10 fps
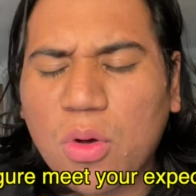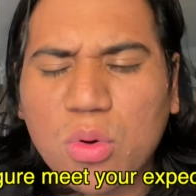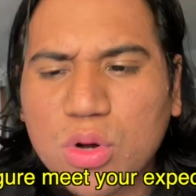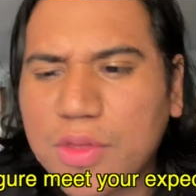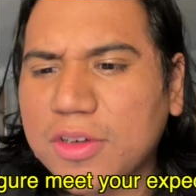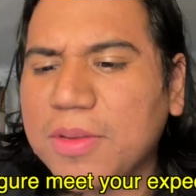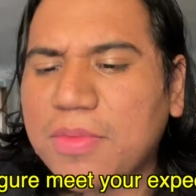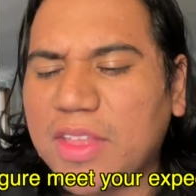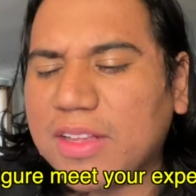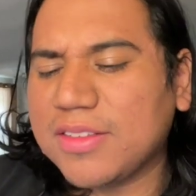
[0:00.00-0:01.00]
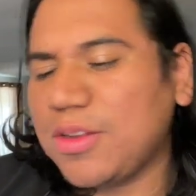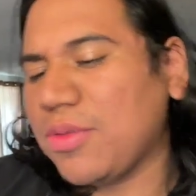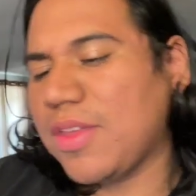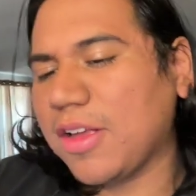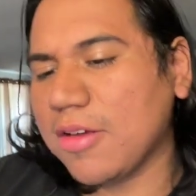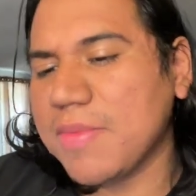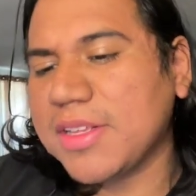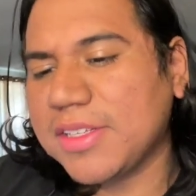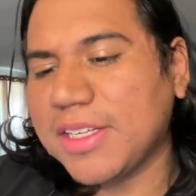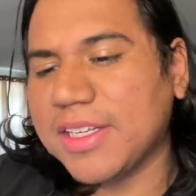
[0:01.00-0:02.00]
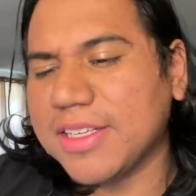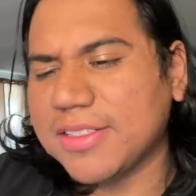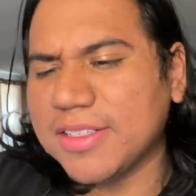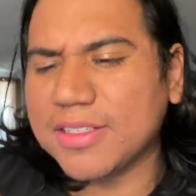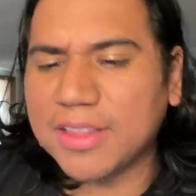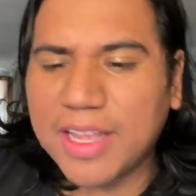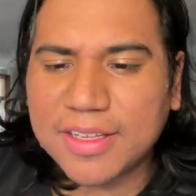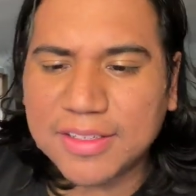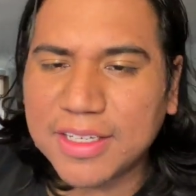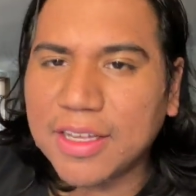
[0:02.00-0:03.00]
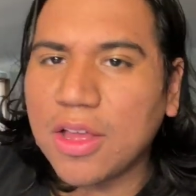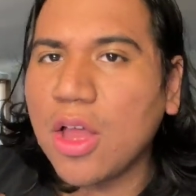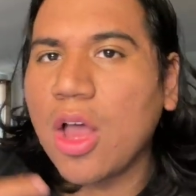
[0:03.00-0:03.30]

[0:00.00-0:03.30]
Or are there some things that you think are missing? Is this lazy?